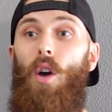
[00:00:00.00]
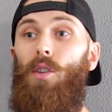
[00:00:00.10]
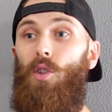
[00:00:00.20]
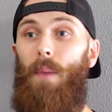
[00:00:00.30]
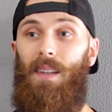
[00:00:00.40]

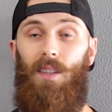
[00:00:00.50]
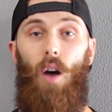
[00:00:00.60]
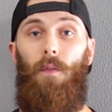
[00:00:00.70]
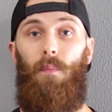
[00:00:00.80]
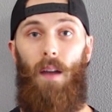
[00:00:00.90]
so
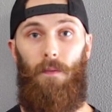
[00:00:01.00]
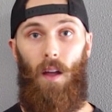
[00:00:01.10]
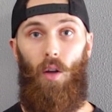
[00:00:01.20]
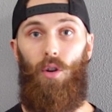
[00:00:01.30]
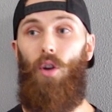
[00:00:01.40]
myself and my
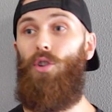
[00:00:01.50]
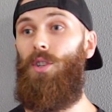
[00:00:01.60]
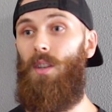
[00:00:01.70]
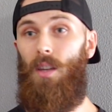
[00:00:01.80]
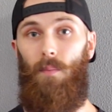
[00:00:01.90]
fellow
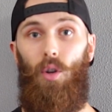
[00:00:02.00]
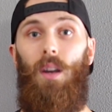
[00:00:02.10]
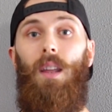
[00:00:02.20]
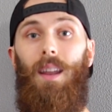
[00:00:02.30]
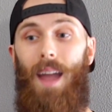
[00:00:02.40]
coaches and
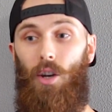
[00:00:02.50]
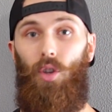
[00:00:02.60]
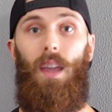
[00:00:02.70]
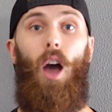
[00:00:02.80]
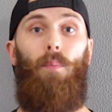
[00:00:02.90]
community can
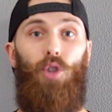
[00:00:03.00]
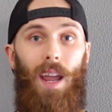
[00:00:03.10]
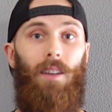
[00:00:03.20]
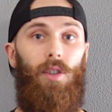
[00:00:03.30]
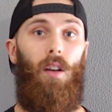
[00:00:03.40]
actually help
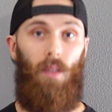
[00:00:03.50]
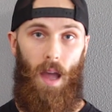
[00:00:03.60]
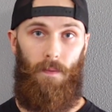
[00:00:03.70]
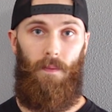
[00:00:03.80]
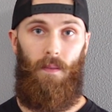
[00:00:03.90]
change their
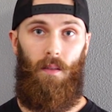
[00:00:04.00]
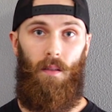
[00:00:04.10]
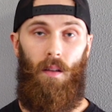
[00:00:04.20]
life.